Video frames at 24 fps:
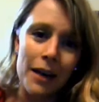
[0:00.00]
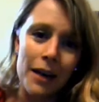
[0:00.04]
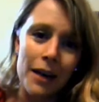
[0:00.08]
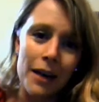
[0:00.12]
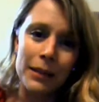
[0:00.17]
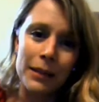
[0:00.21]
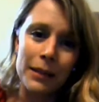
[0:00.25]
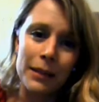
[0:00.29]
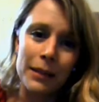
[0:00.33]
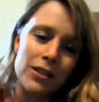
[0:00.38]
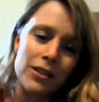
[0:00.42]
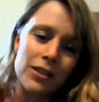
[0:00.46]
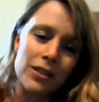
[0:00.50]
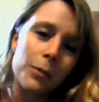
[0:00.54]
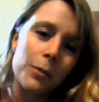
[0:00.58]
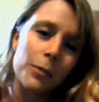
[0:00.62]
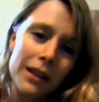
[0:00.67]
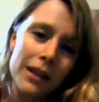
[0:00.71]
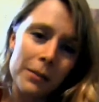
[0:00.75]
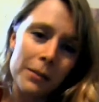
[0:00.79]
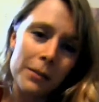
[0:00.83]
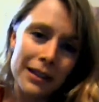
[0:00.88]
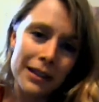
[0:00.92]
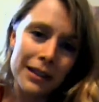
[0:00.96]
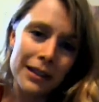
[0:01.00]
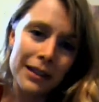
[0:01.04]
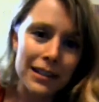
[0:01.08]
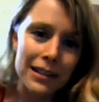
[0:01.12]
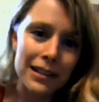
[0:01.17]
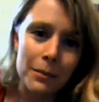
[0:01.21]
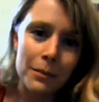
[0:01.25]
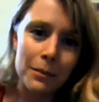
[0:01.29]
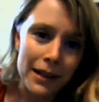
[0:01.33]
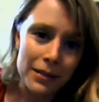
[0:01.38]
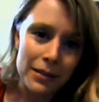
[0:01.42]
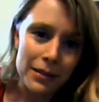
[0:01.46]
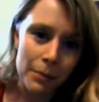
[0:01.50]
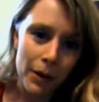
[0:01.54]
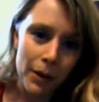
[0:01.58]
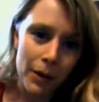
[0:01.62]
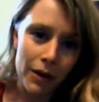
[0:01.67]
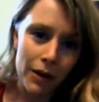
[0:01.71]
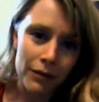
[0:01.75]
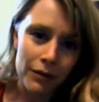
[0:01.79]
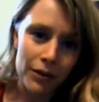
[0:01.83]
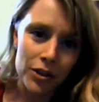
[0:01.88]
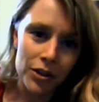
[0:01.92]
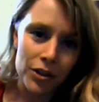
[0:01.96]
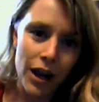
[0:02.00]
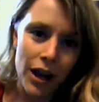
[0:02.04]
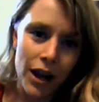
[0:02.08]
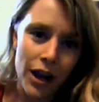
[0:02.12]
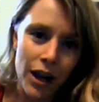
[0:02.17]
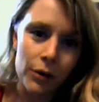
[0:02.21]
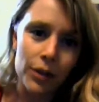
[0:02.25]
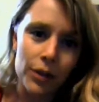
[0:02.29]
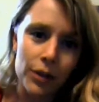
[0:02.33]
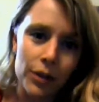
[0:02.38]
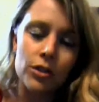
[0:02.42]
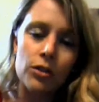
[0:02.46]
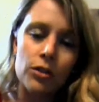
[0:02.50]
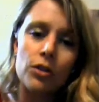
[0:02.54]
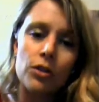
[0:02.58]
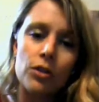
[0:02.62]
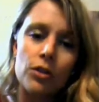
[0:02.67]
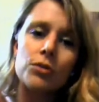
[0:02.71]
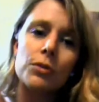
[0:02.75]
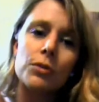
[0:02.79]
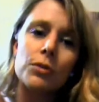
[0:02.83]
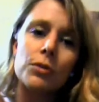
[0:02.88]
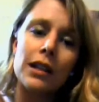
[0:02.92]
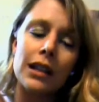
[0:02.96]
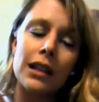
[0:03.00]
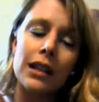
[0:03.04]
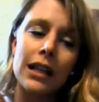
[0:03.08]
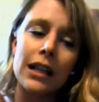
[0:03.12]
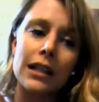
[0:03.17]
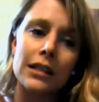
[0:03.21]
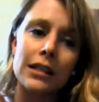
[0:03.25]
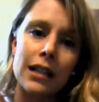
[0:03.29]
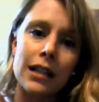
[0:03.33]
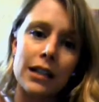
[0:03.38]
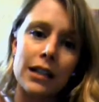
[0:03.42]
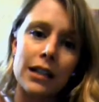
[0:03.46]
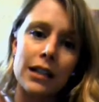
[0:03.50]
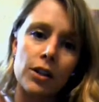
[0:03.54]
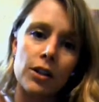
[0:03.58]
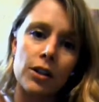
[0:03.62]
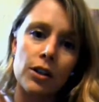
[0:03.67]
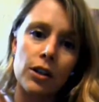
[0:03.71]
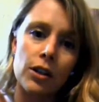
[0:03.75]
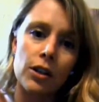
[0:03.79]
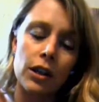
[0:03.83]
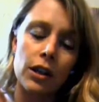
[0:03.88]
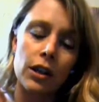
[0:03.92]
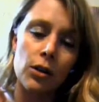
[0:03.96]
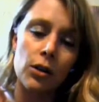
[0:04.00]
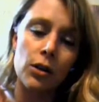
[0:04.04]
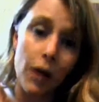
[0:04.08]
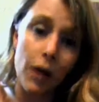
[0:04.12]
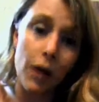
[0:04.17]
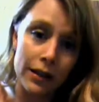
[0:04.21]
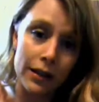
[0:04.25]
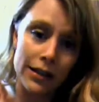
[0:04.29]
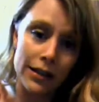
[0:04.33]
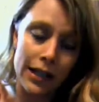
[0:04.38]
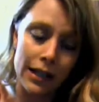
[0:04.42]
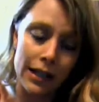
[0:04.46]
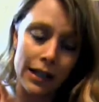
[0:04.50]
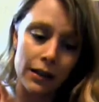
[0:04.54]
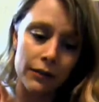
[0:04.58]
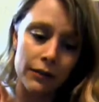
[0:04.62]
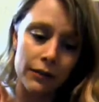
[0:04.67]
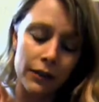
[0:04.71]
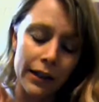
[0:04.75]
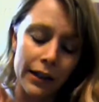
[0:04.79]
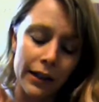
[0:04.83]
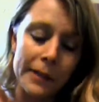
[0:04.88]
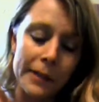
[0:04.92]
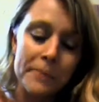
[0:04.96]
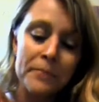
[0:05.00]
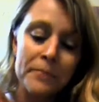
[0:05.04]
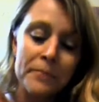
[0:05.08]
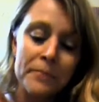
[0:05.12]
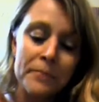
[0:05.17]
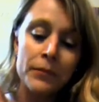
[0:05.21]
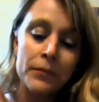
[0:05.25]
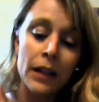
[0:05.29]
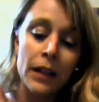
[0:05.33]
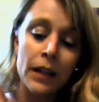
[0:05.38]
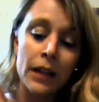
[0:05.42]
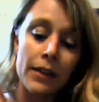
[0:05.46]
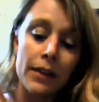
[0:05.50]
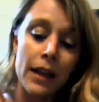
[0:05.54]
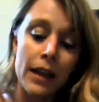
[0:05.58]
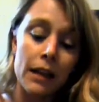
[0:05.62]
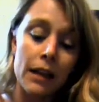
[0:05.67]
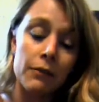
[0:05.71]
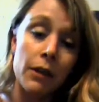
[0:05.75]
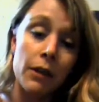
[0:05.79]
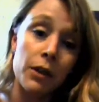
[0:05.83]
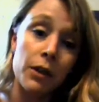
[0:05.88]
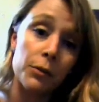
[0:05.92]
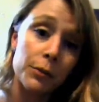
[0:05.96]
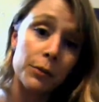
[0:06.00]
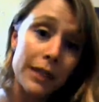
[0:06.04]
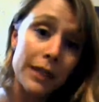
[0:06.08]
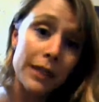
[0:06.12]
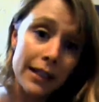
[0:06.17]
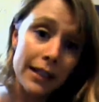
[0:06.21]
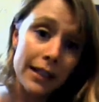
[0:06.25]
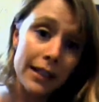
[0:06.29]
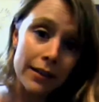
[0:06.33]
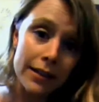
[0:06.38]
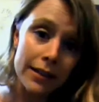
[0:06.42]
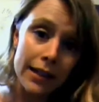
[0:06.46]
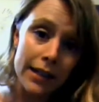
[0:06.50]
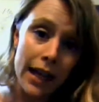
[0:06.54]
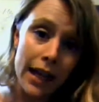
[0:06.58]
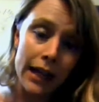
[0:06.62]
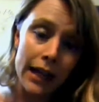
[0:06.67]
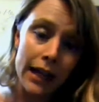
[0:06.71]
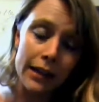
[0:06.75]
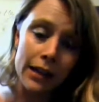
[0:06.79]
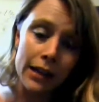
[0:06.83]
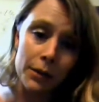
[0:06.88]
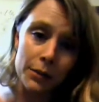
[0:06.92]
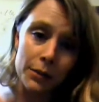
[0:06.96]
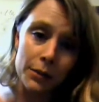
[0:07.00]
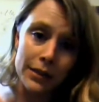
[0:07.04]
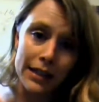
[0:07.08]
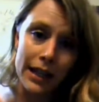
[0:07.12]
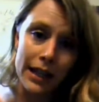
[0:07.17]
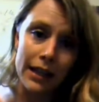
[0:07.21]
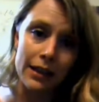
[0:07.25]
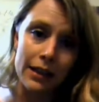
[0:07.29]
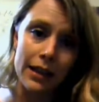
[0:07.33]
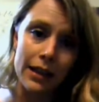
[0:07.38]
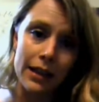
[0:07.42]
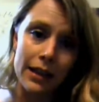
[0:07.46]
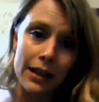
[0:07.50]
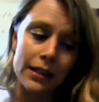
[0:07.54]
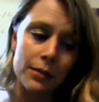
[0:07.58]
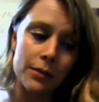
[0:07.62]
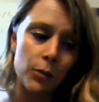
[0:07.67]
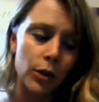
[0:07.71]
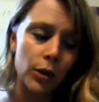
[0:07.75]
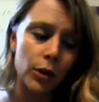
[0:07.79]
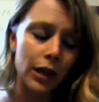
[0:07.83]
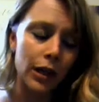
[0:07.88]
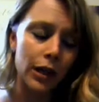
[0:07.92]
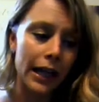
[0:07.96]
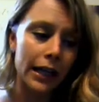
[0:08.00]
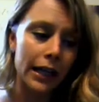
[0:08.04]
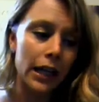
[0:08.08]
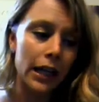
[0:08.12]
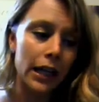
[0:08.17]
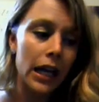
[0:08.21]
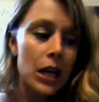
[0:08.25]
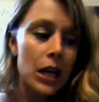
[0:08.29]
because opening the present's the best part of the shower. So those were the things that I started doing qualitatively. And then on the retail side, they were saying things more like,